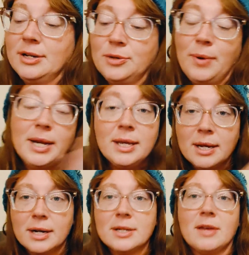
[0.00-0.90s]
20
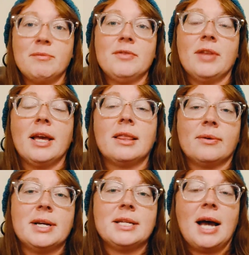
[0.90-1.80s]
years. I've moved like
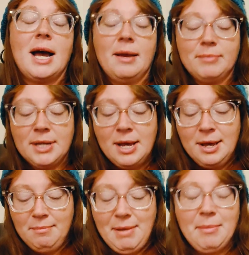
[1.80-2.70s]
3 times.
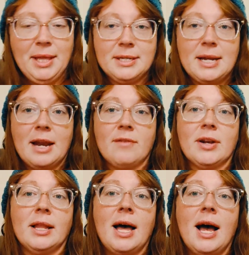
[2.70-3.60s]
Maybe that's not
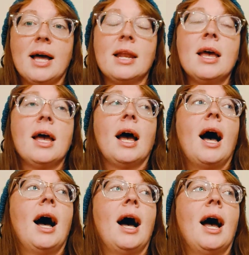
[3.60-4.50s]
even a lot.
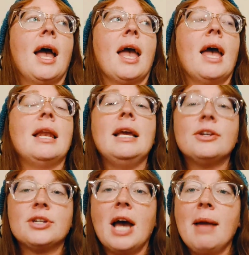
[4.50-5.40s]
And
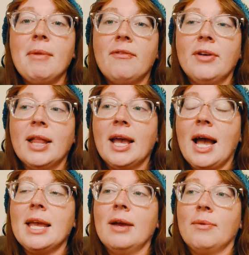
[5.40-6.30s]
each time I feel like
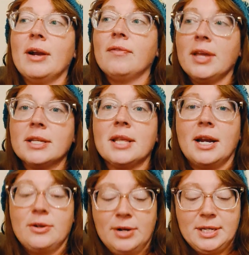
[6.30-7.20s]
I get rid of things that
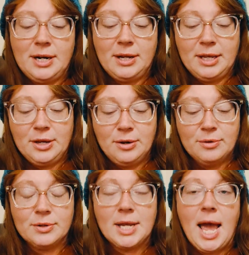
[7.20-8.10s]
I don't necessarily
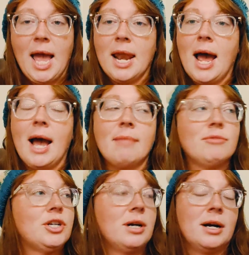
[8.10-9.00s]
use. And
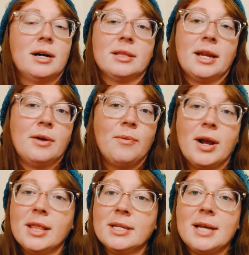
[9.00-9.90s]
I'm sure that in
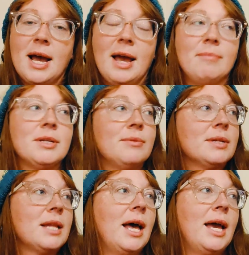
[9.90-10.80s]
one of the times it
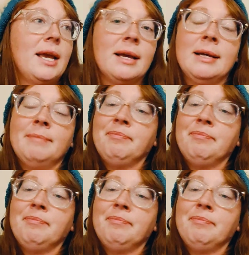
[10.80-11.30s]
was like,